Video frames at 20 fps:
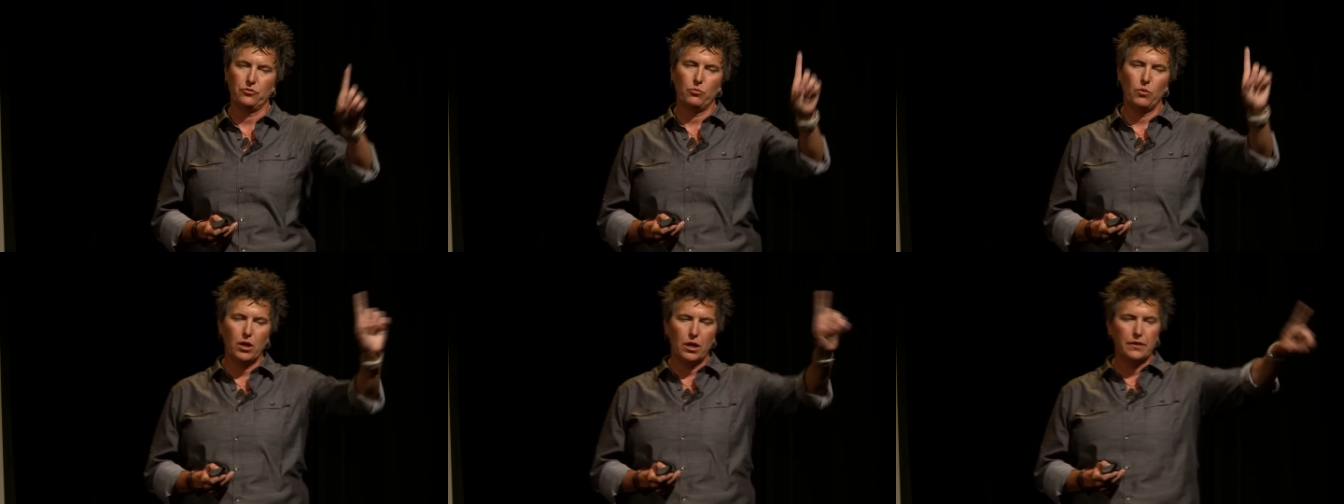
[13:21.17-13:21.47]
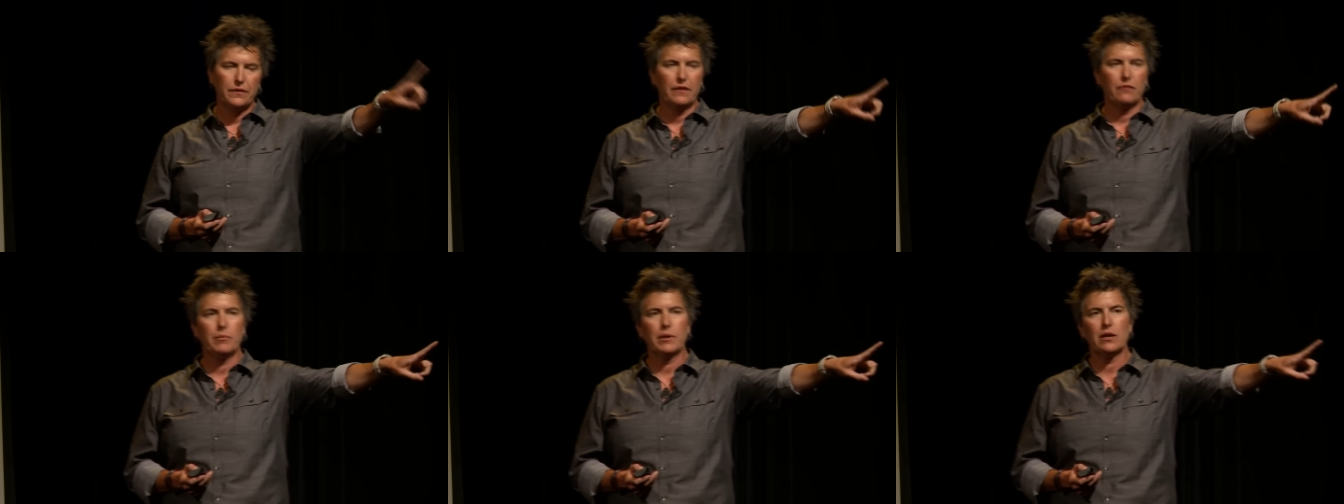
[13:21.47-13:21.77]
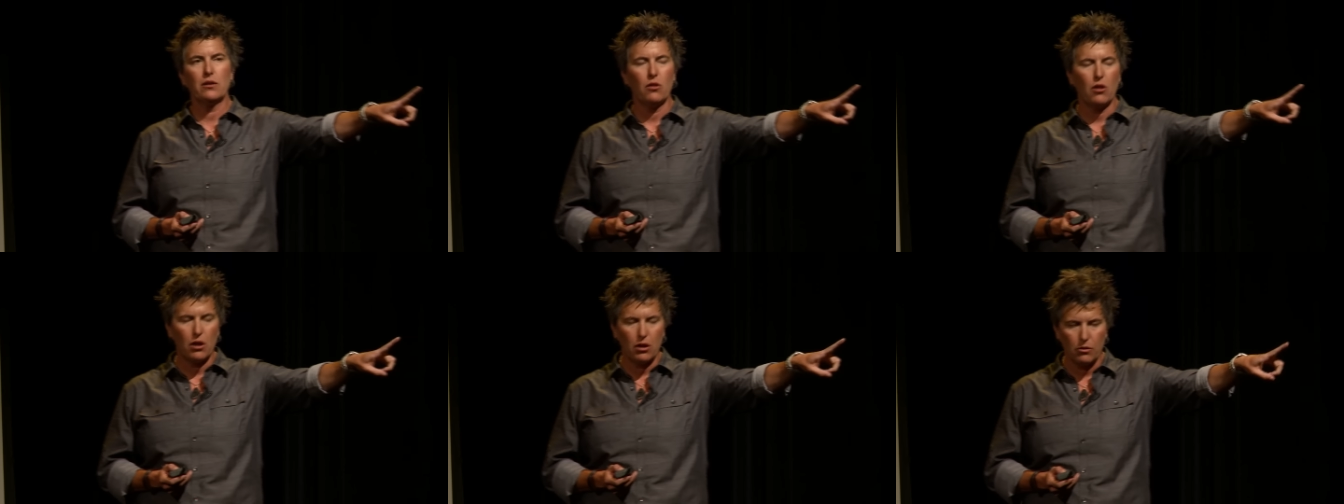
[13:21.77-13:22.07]
One, they've been
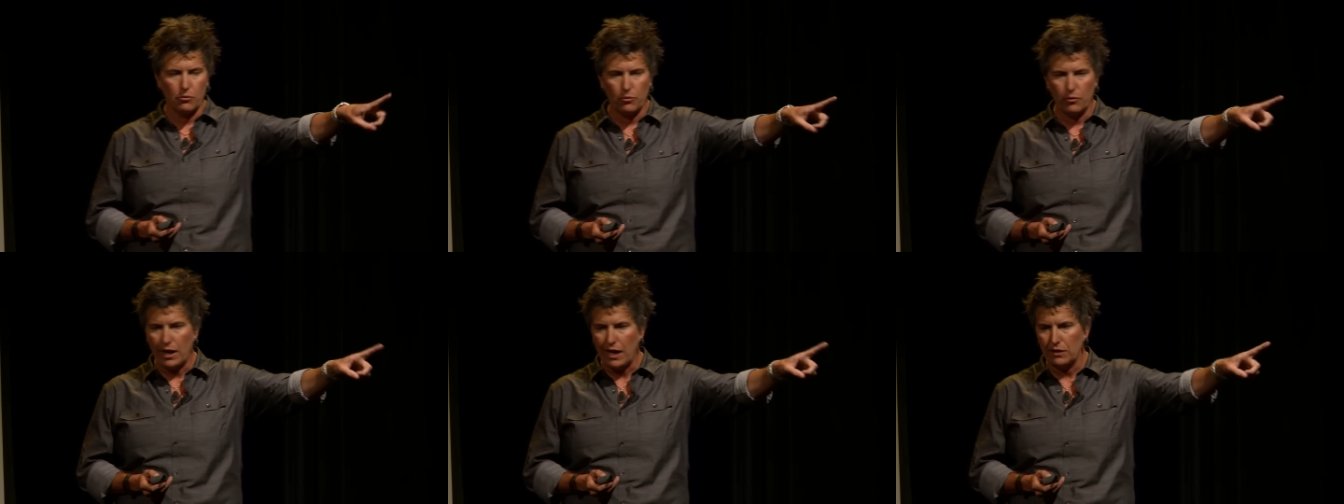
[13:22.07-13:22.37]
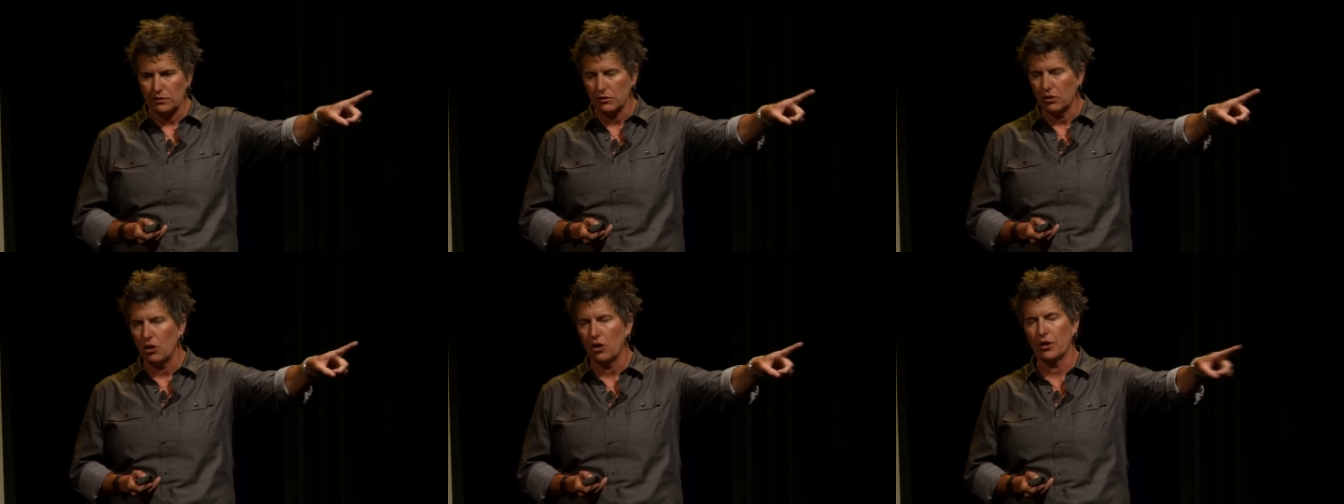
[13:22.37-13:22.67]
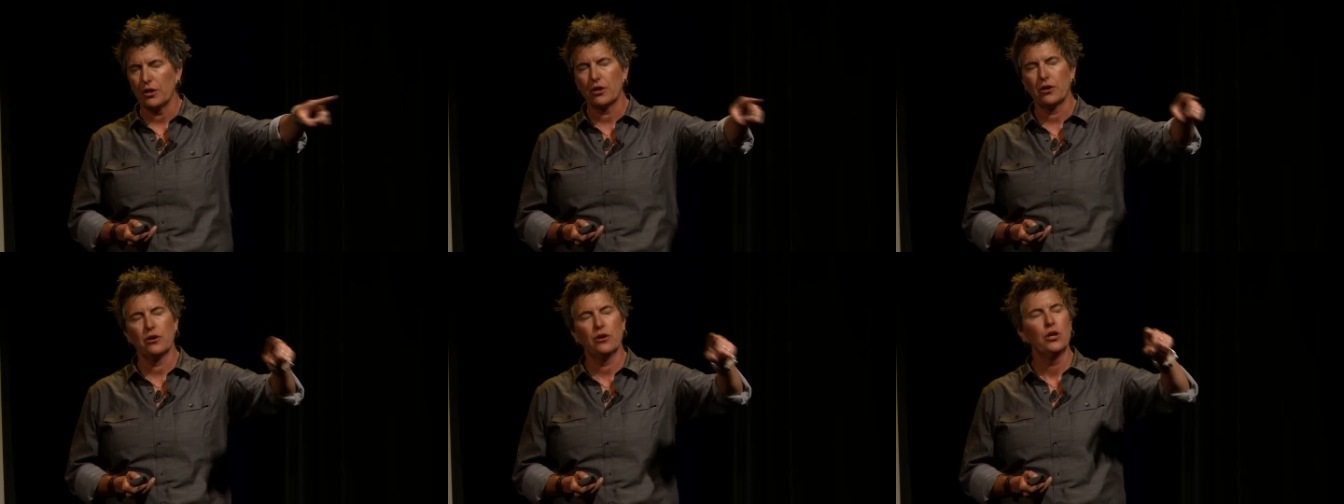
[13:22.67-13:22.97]
around
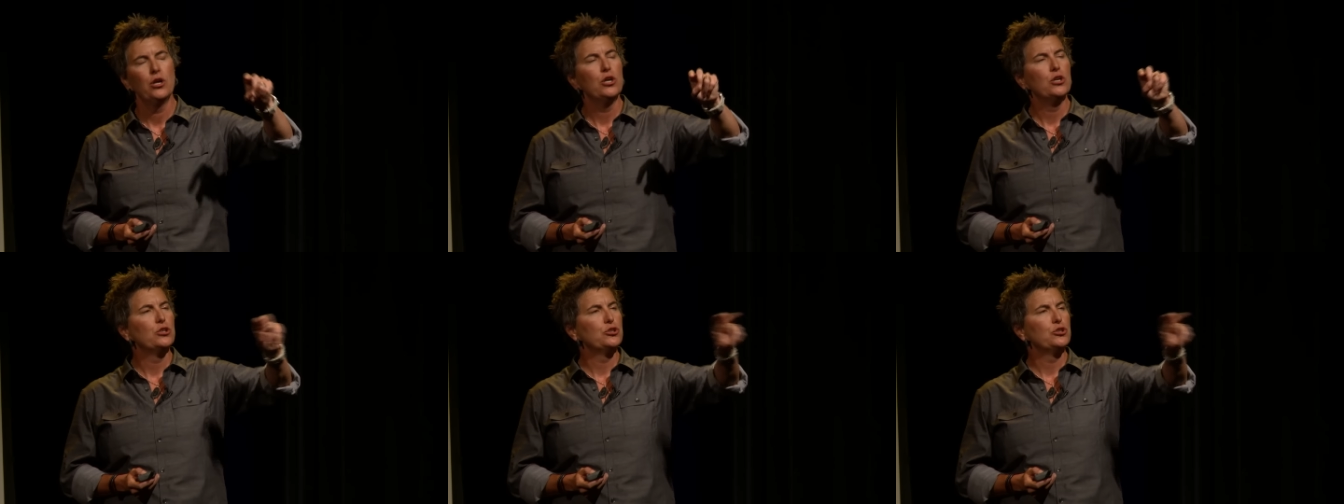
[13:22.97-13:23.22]
longer.